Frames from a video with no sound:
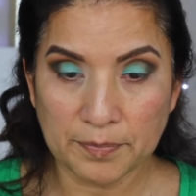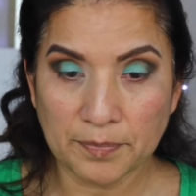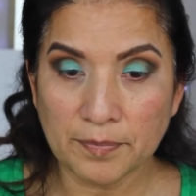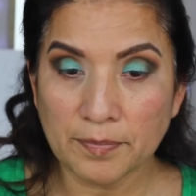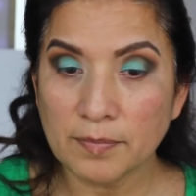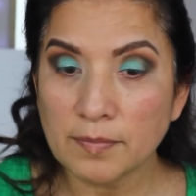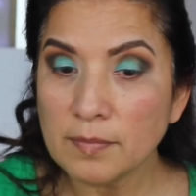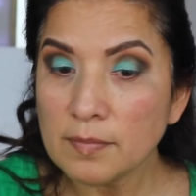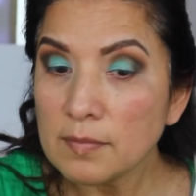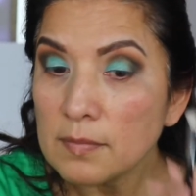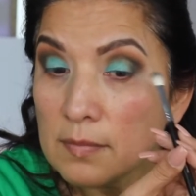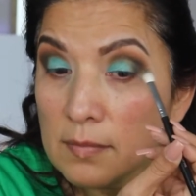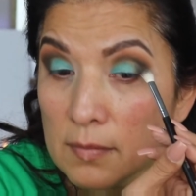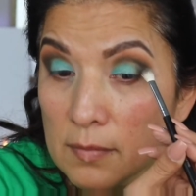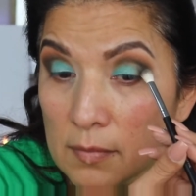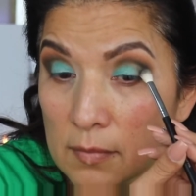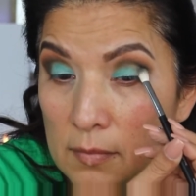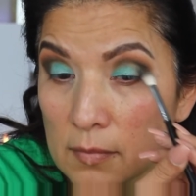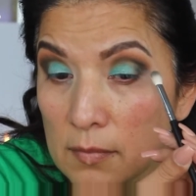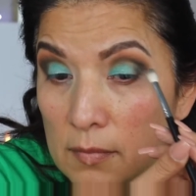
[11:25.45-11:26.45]

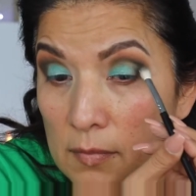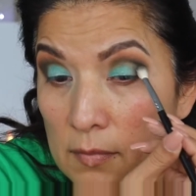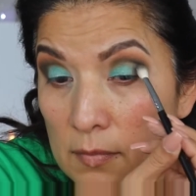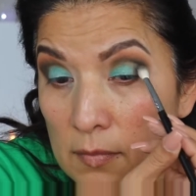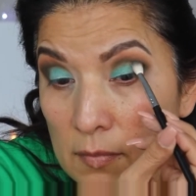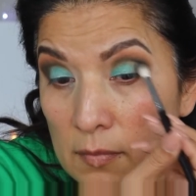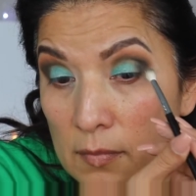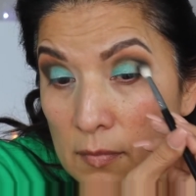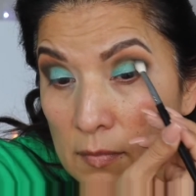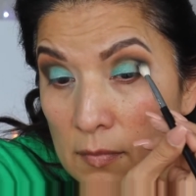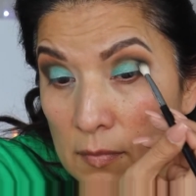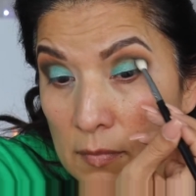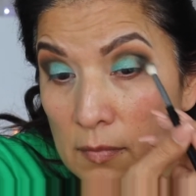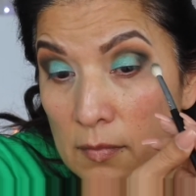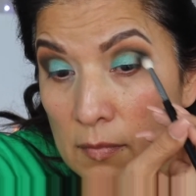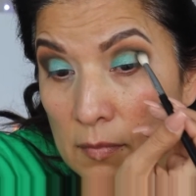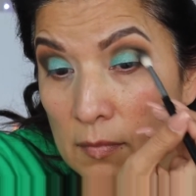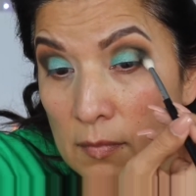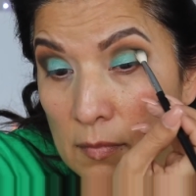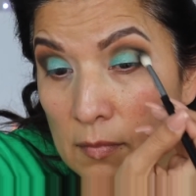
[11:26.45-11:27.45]

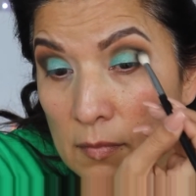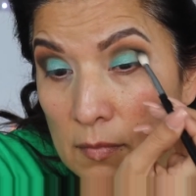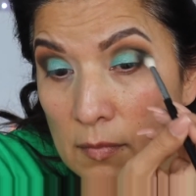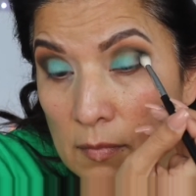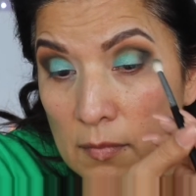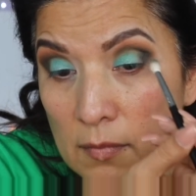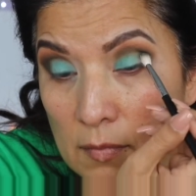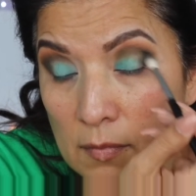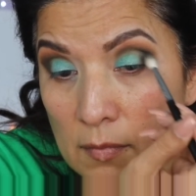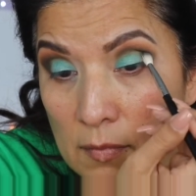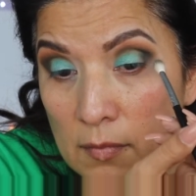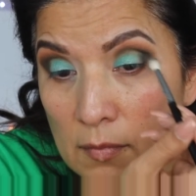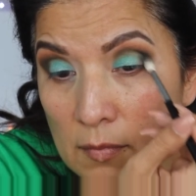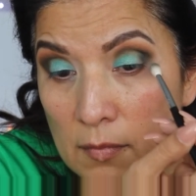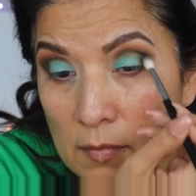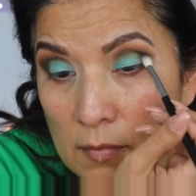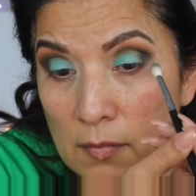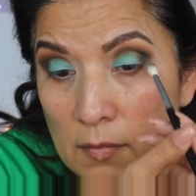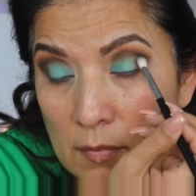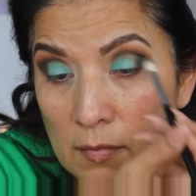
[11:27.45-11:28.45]

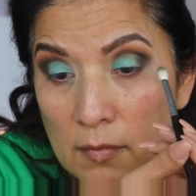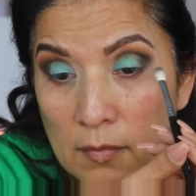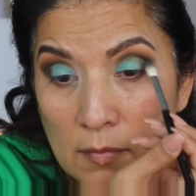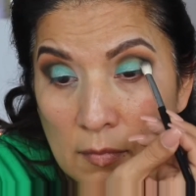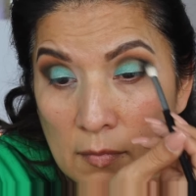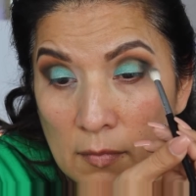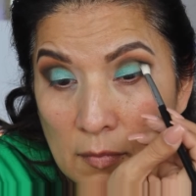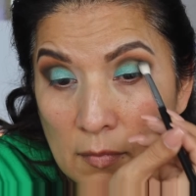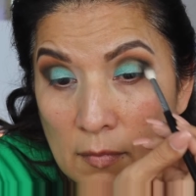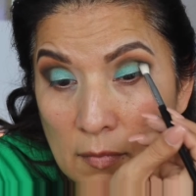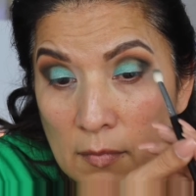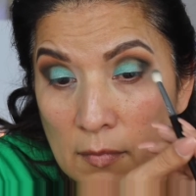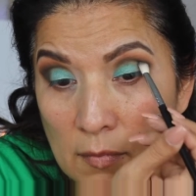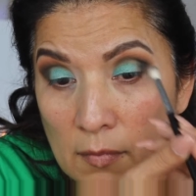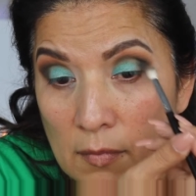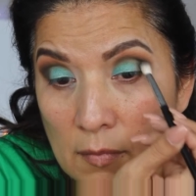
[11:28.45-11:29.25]
No one is speaking in this clip.